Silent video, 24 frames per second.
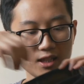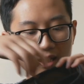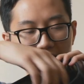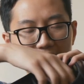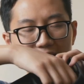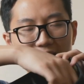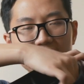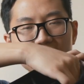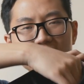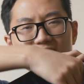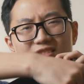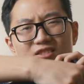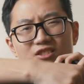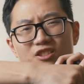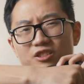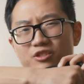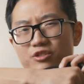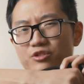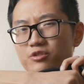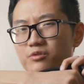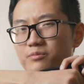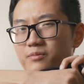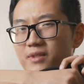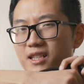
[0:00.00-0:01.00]
I
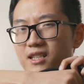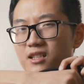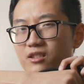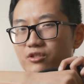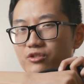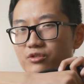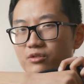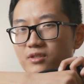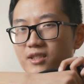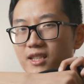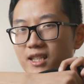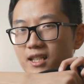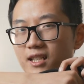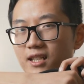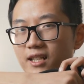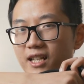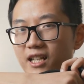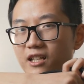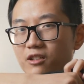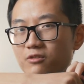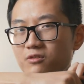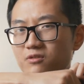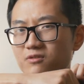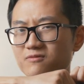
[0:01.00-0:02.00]
assume I can also take it
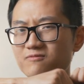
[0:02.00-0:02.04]
out.